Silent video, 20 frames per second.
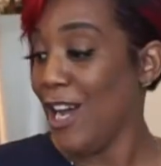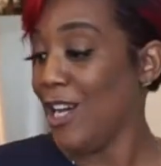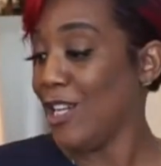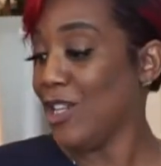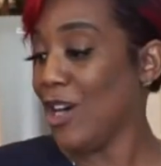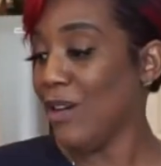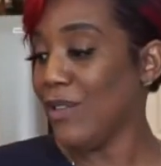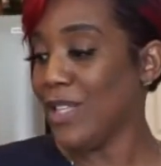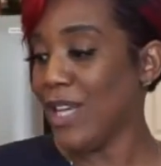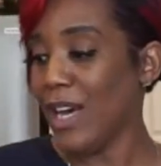
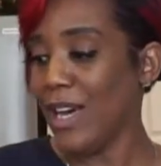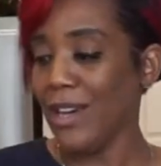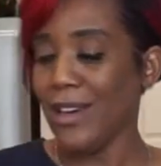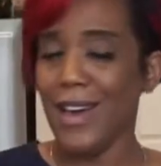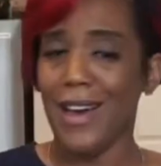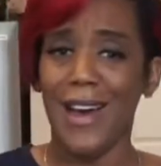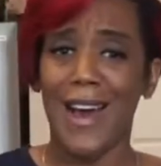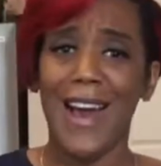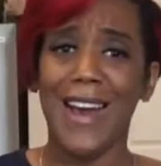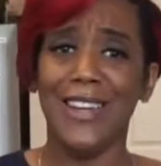So I was
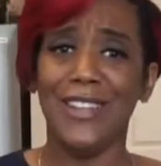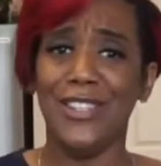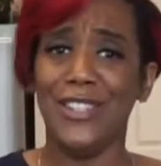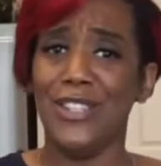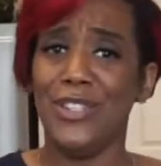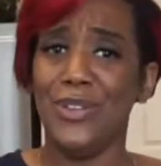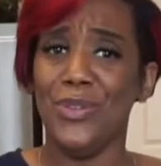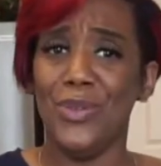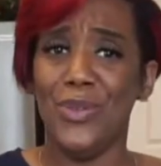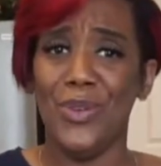like, I could
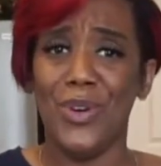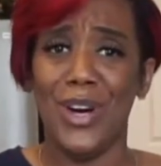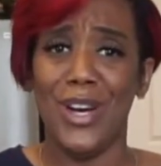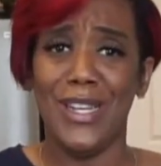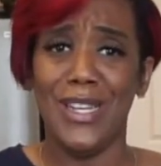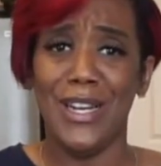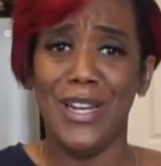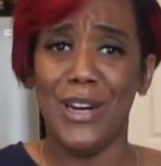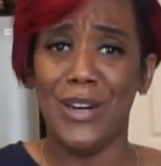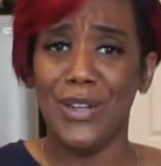just do,
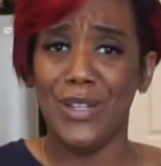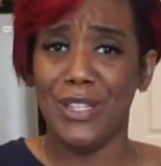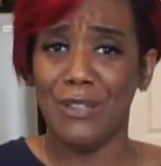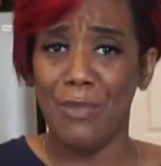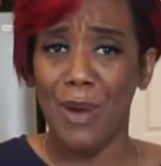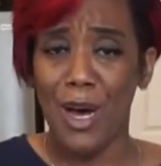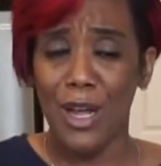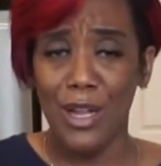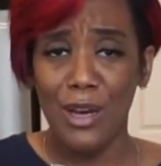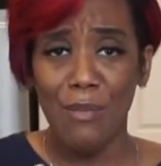you know, a
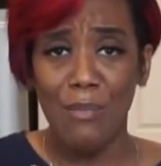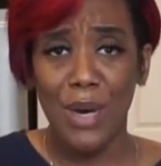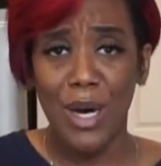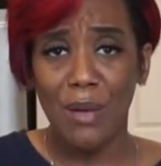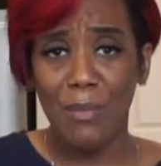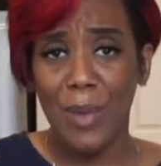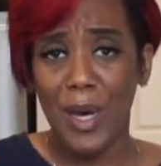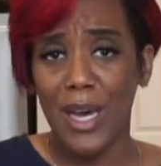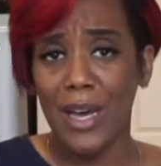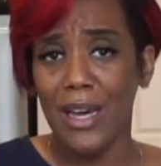small little
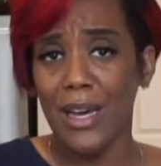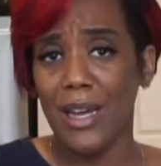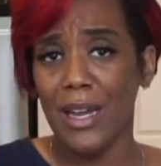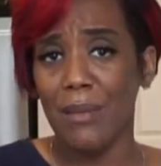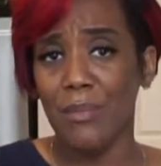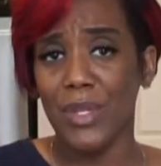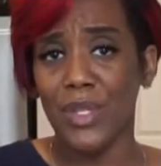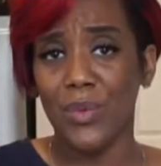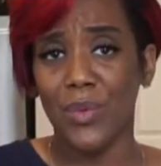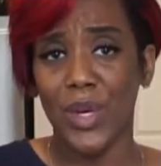mukbang
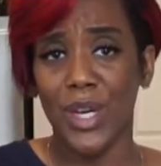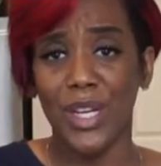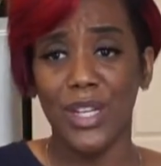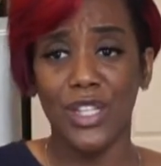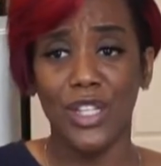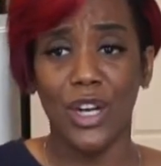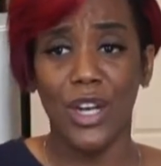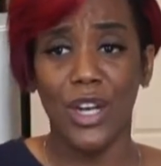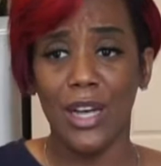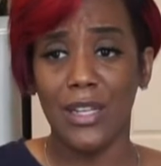and in between,
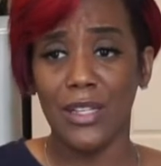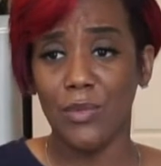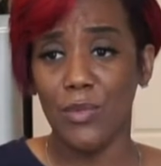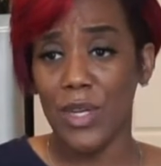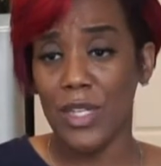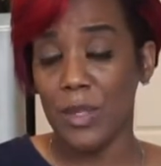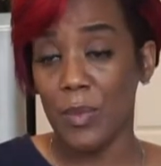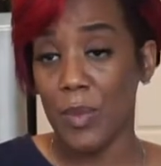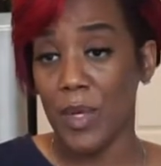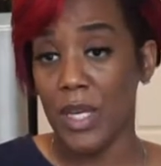show some
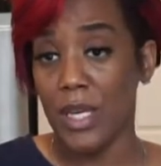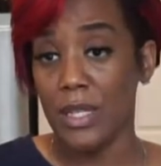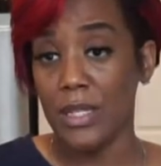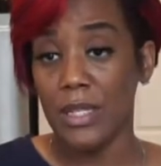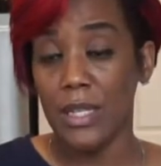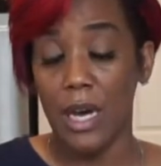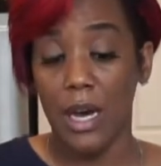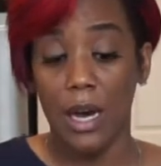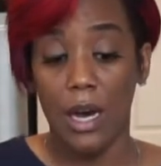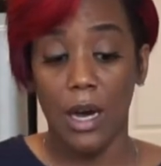recipes,
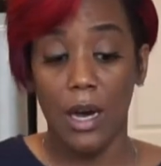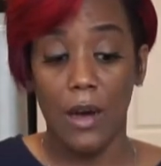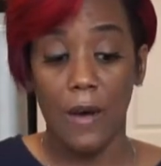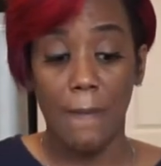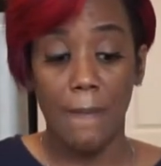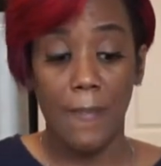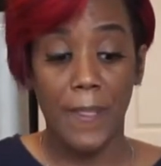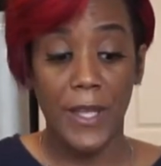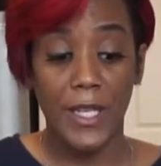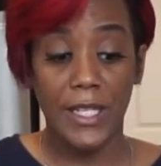
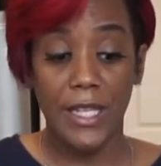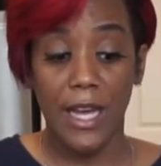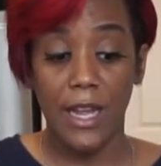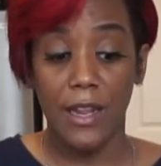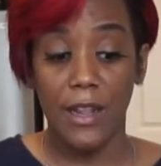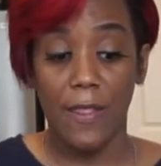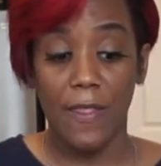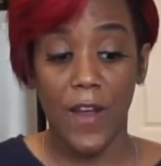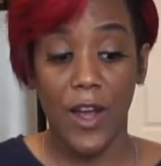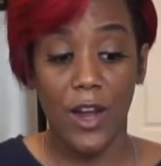this, that,
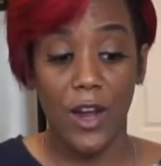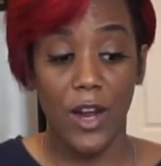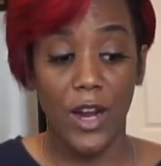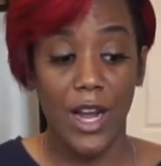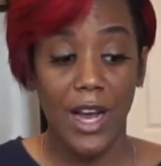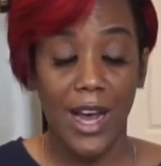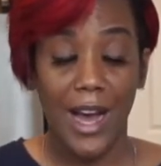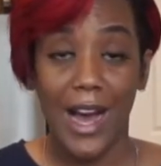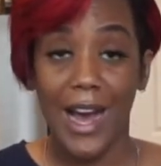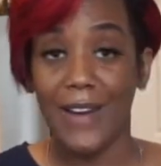and third.
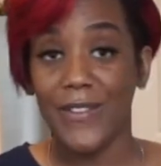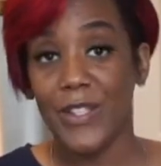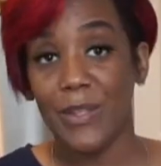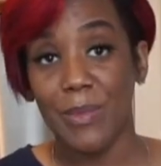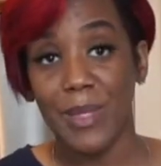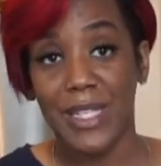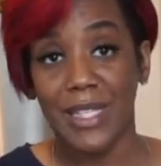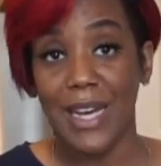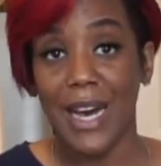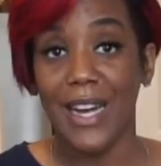I have
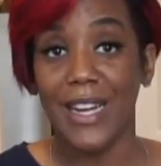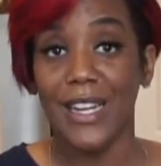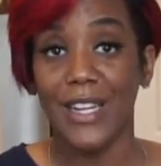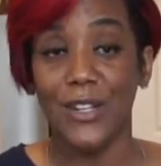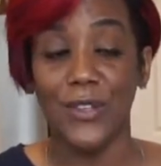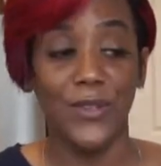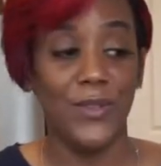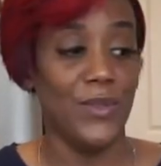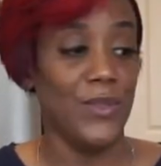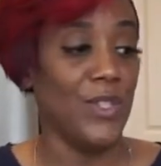some exciting
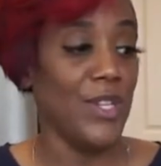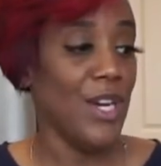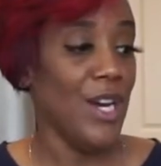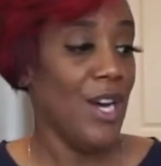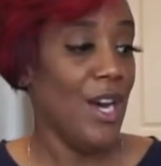news